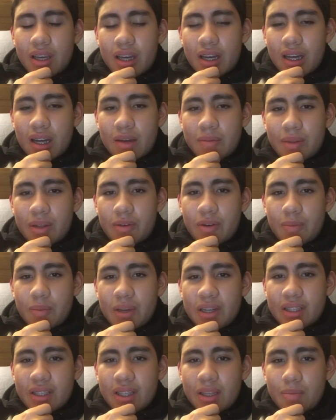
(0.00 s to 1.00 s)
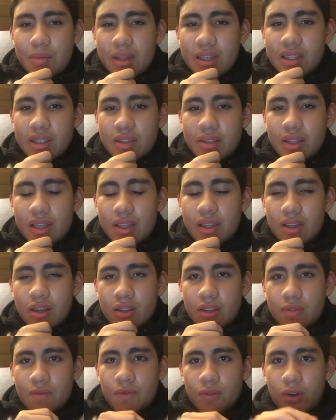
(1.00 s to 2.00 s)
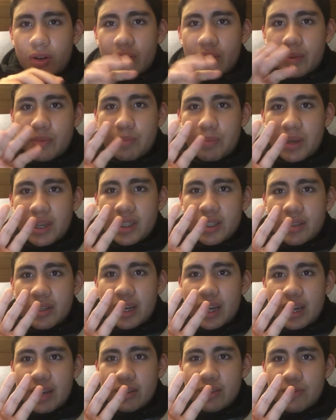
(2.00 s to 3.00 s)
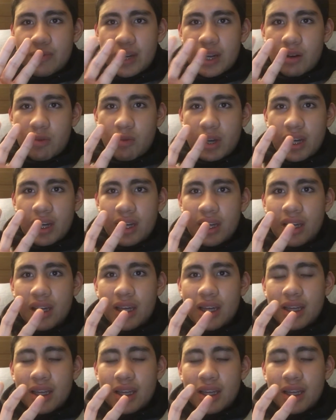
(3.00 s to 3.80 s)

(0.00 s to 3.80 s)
um, they were ba they basically they, the four of them basically had to find a way